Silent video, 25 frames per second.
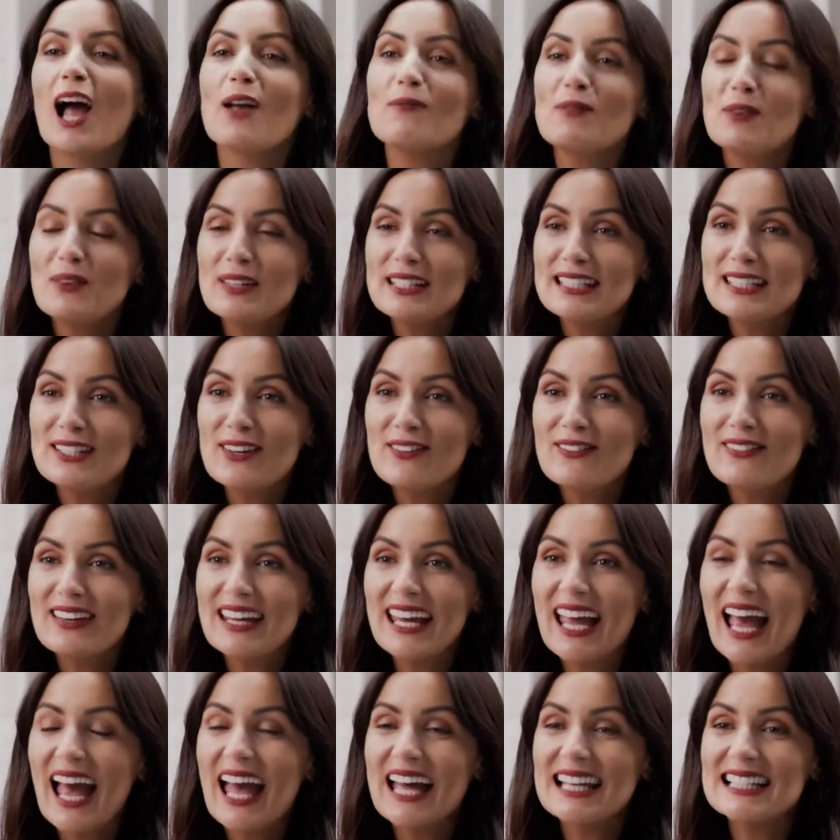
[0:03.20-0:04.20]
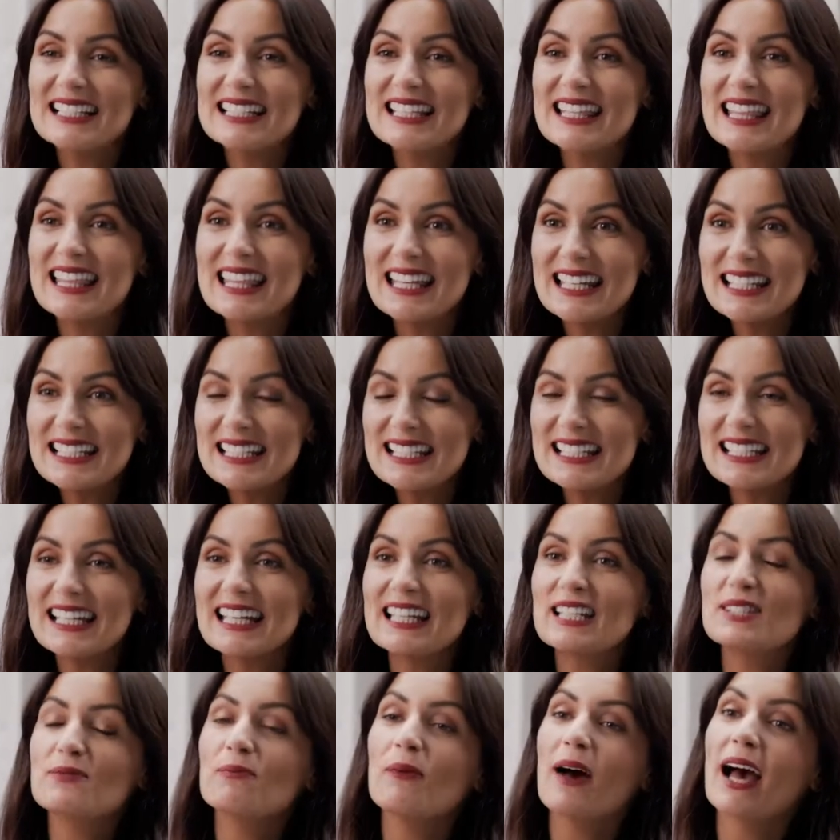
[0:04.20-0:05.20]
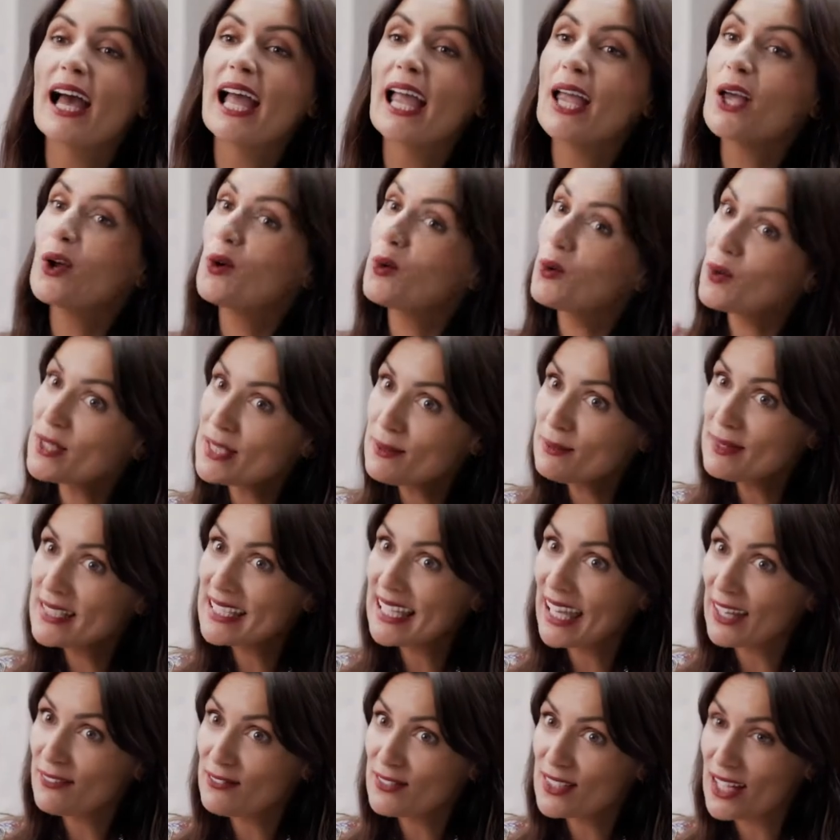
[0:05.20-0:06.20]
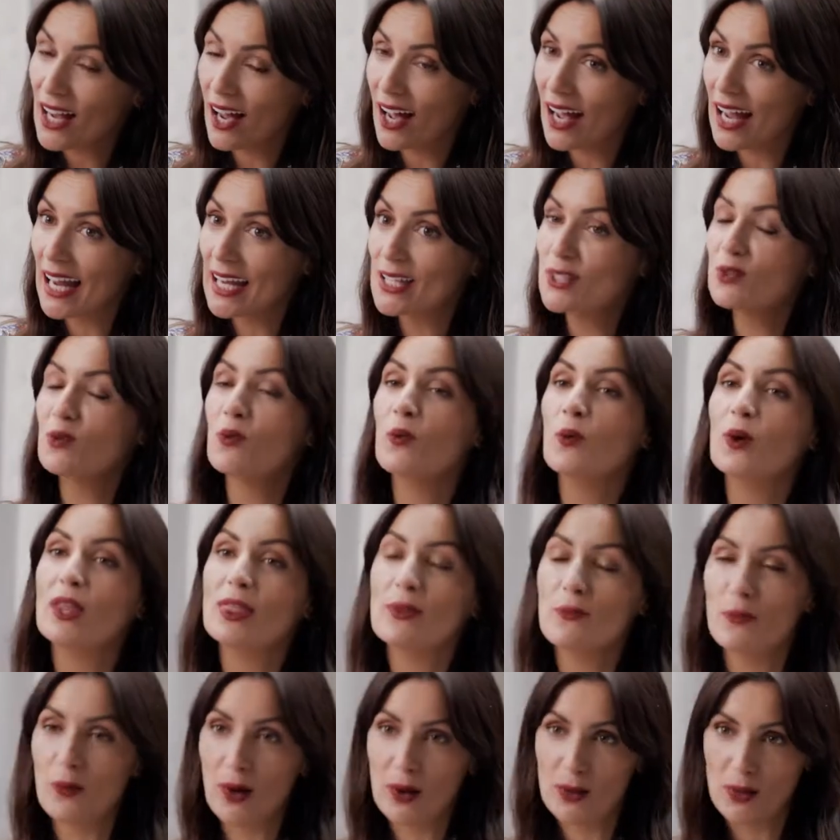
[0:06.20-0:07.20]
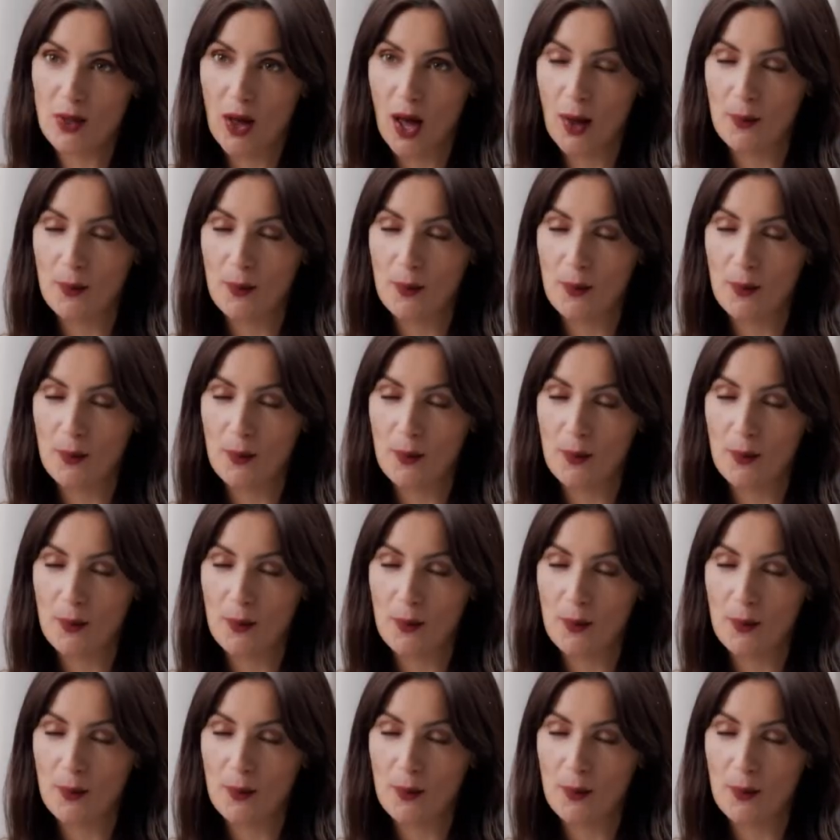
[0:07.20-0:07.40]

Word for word: I'm Louise Duffy and this is my Christmas gift guide with Brown